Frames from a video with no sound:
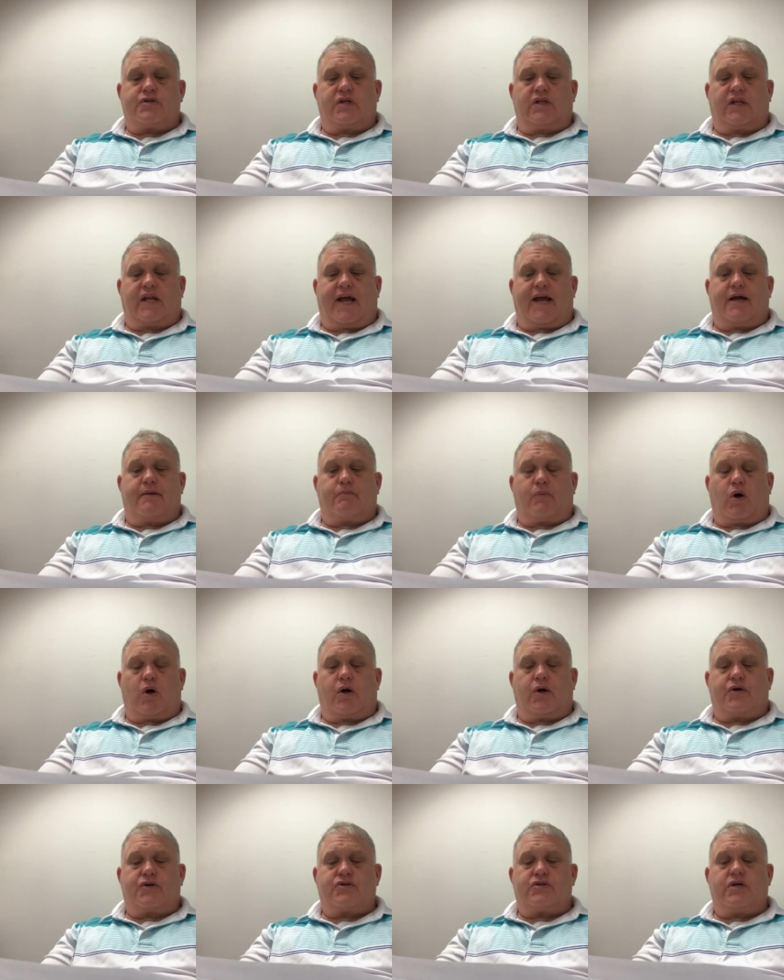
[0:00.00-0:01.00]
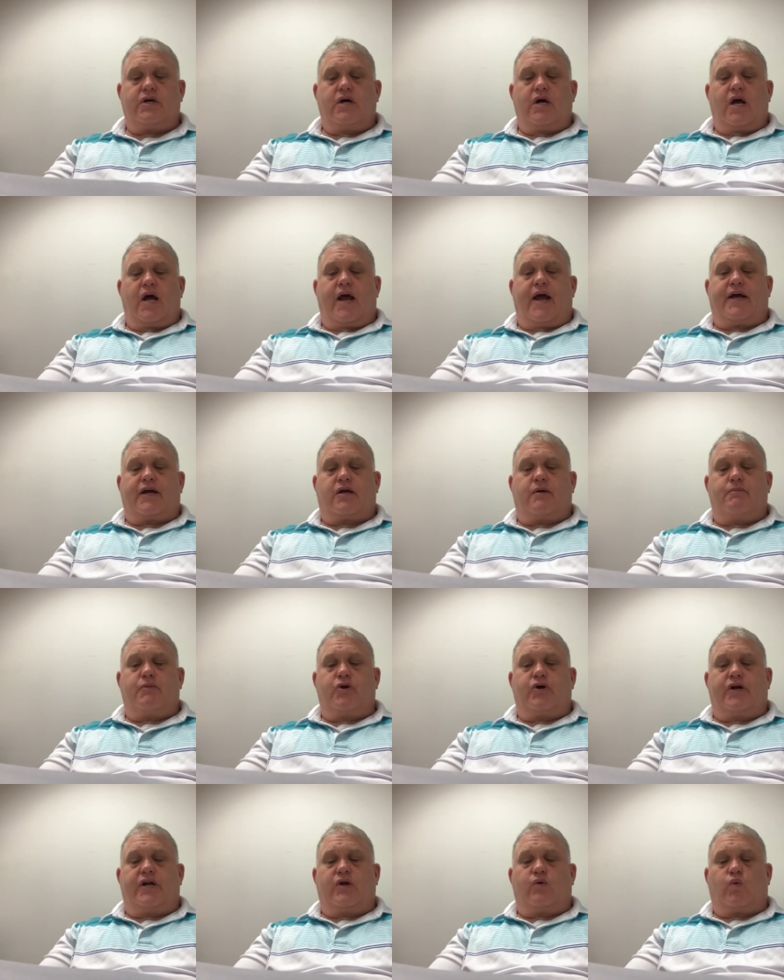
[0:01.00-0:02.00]
landmarks, and
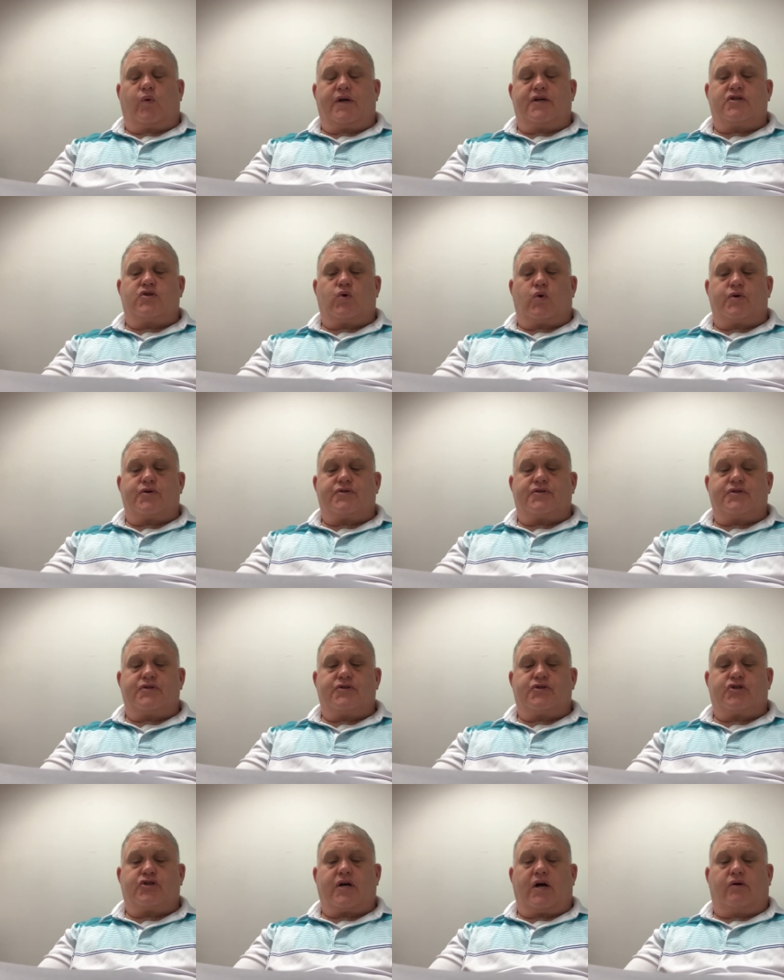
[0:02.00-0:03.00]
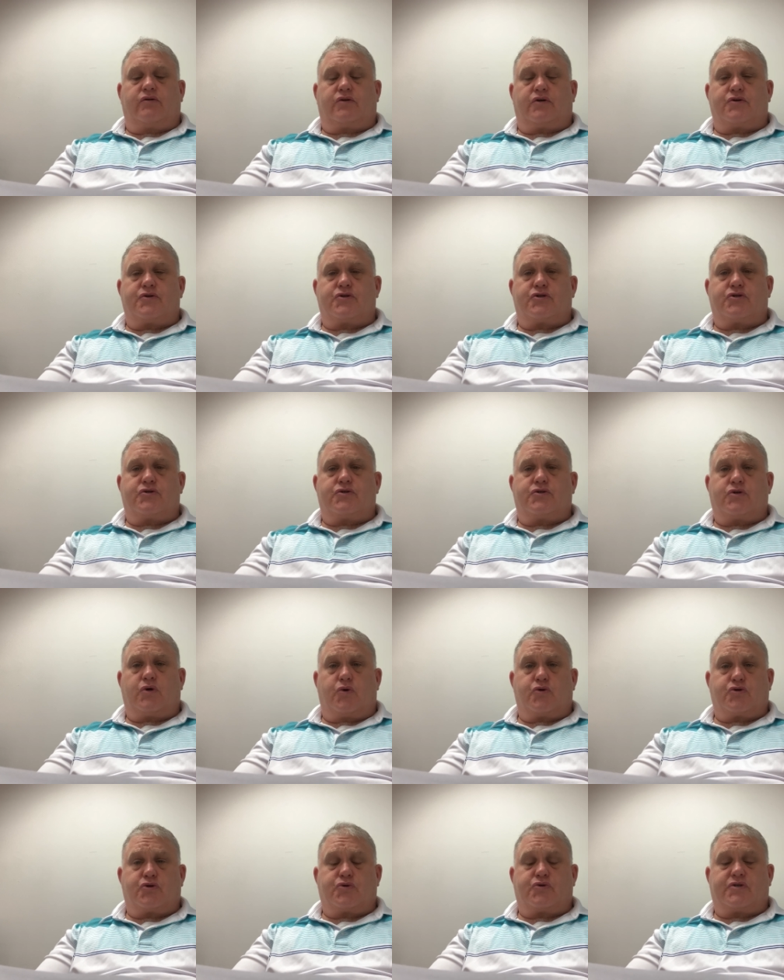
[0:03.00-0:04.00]
community resources, shelter,
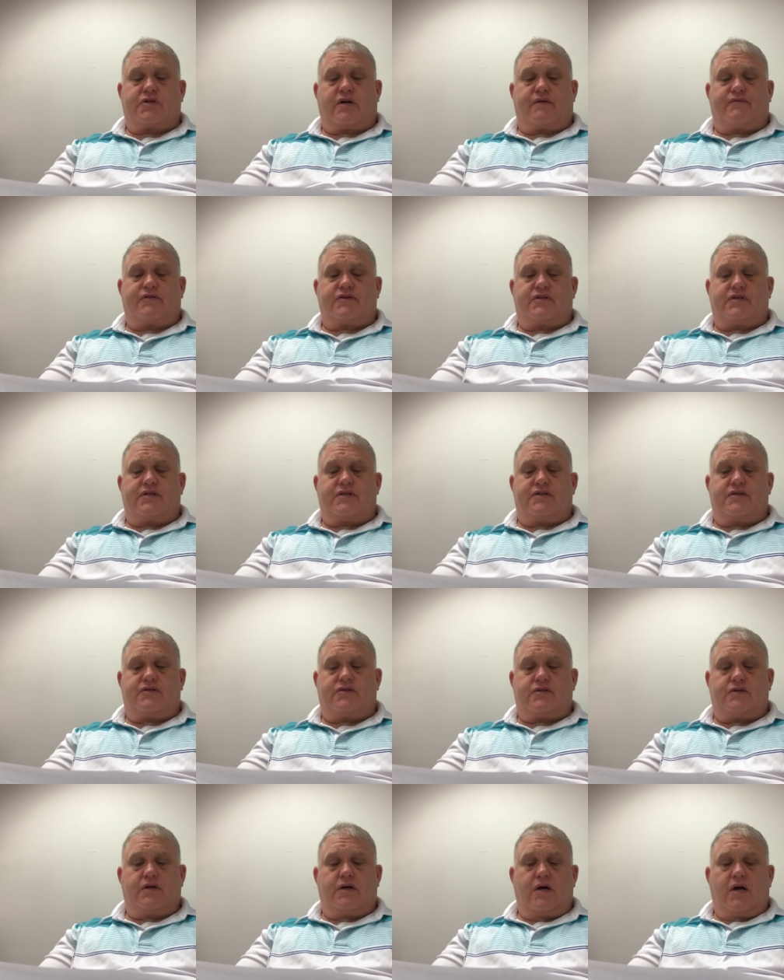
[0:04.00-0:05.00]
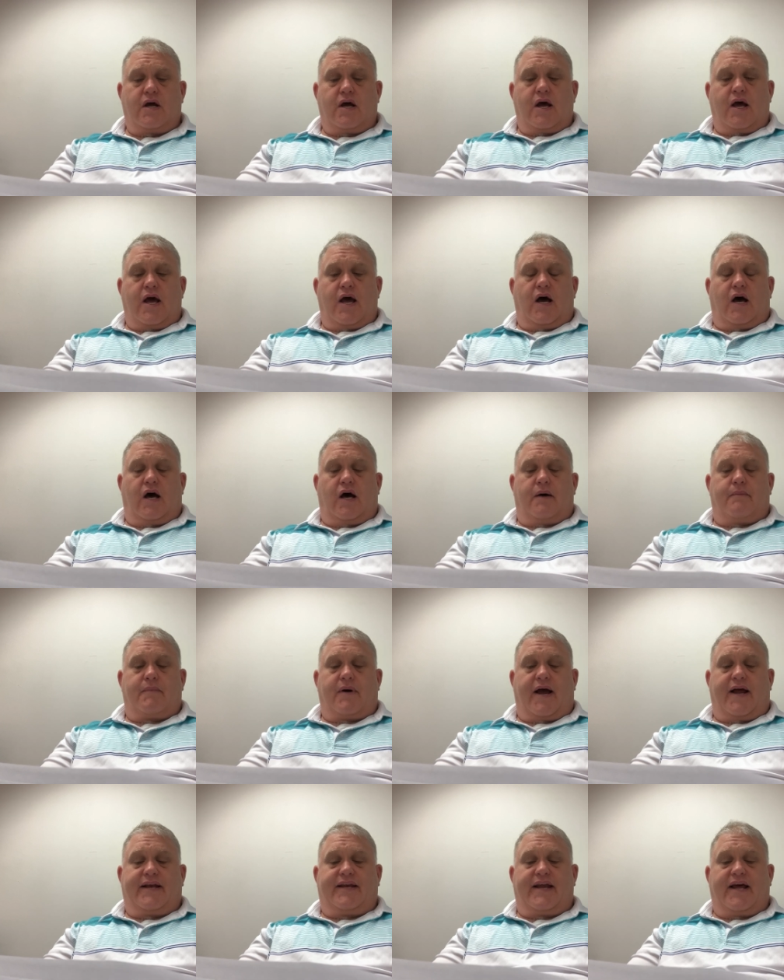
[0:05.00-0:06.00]
social services.
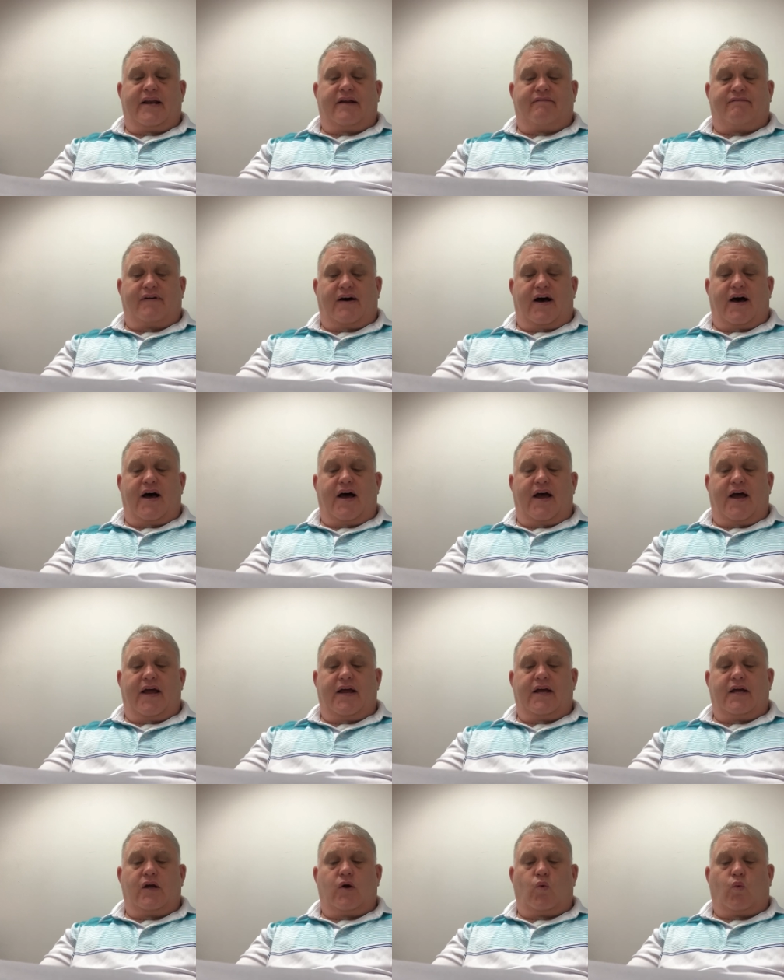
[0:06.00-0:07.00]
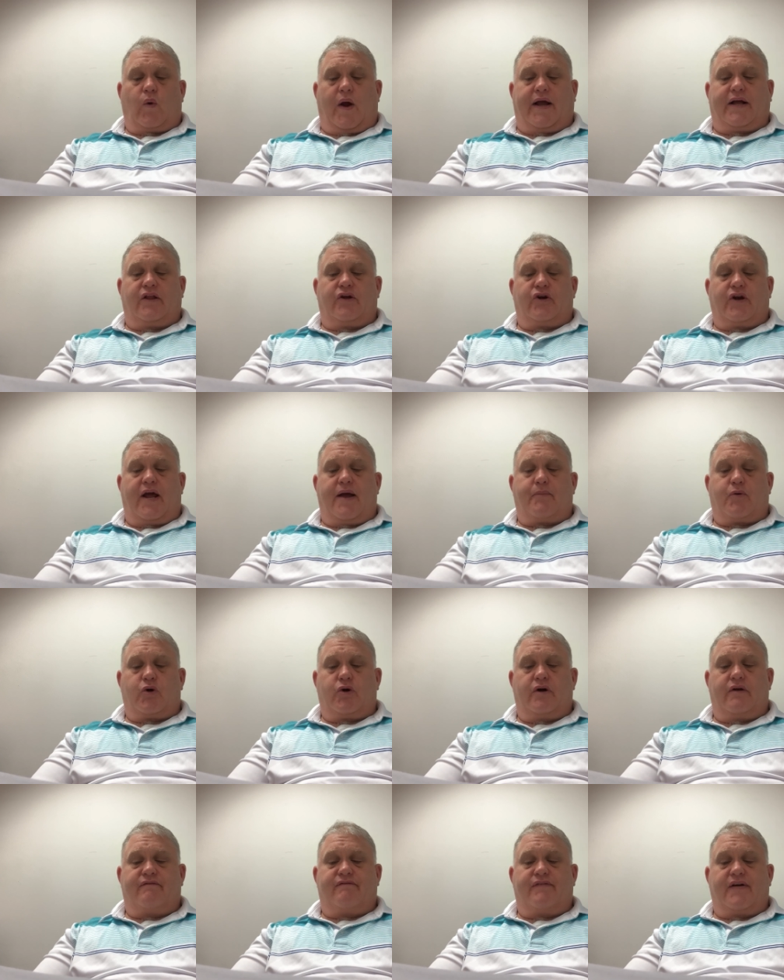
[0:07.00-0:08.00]
Identify regular
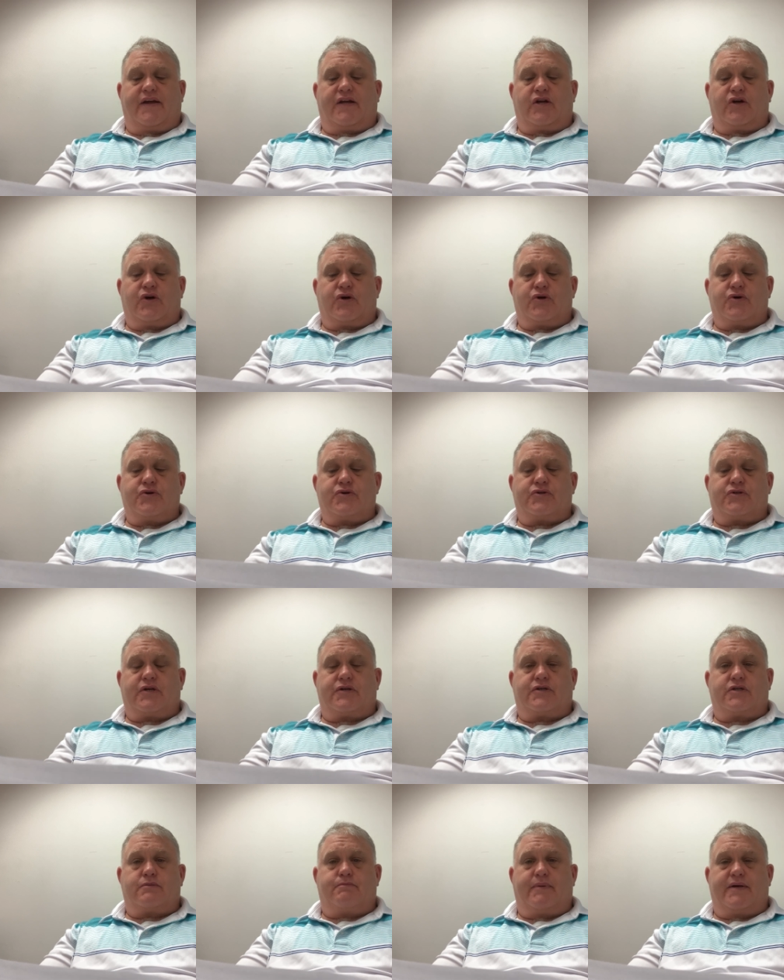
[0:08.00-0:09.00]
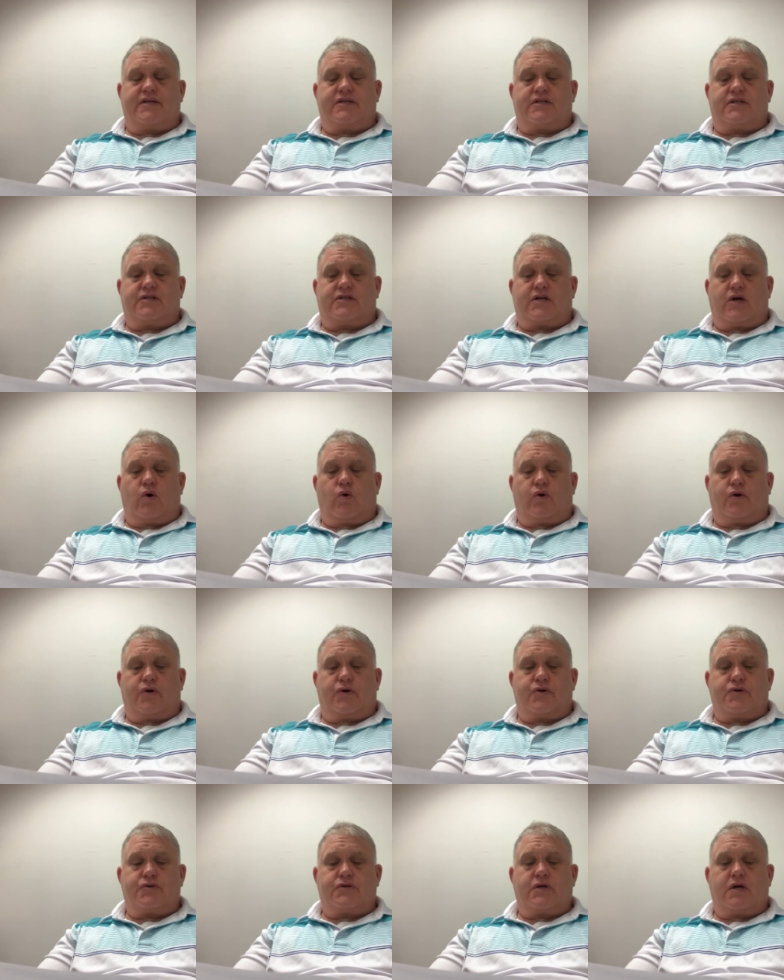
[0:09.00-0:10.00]
neighborhood figures such as business
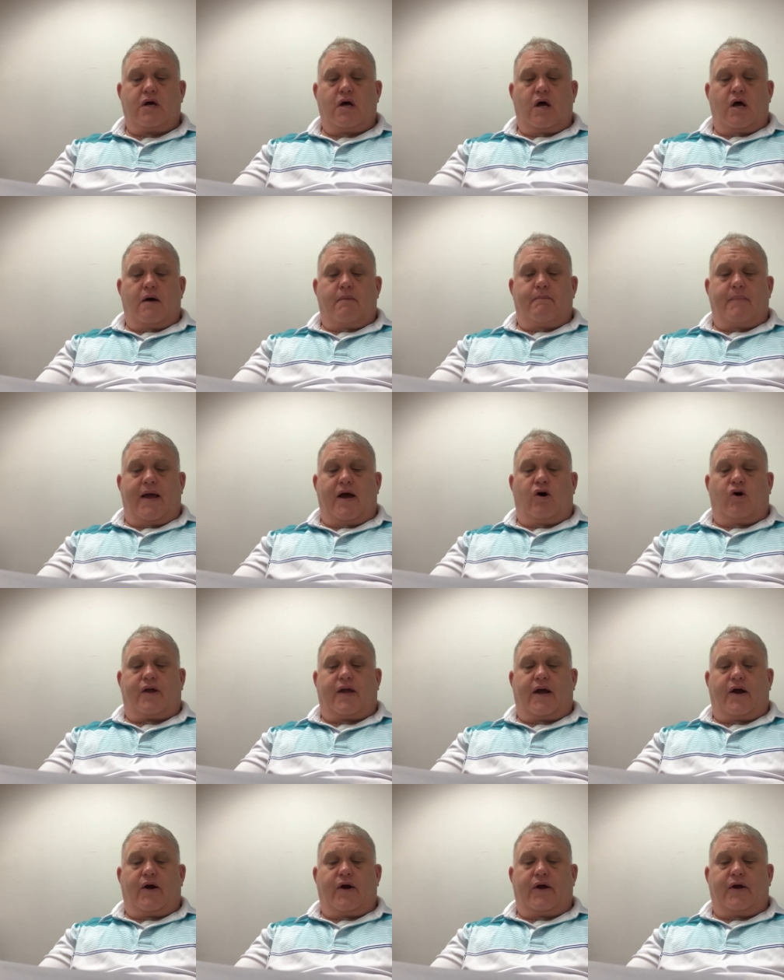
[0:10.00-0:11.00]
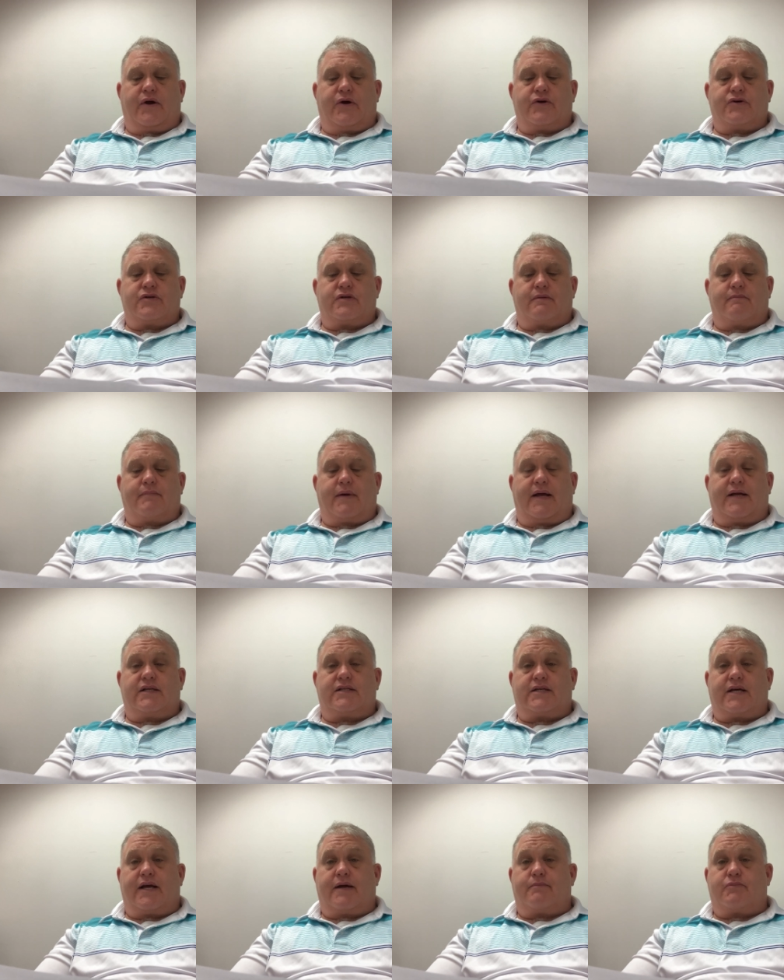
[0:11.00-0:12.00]
owners, mail carriers, and
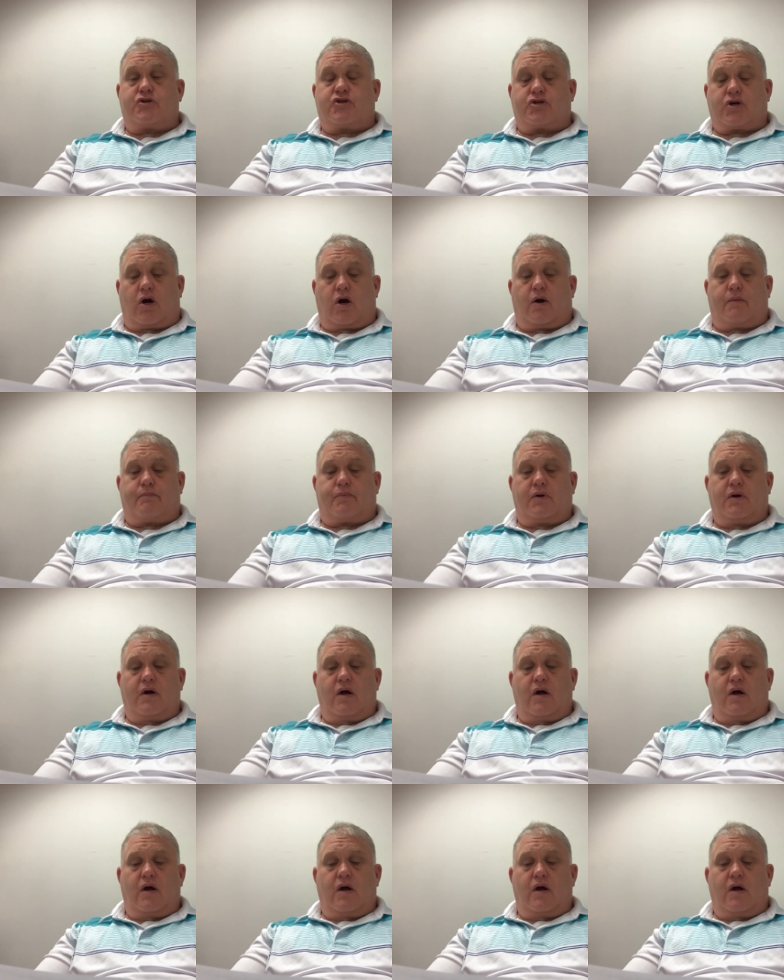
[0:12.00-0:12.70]
maintain sharp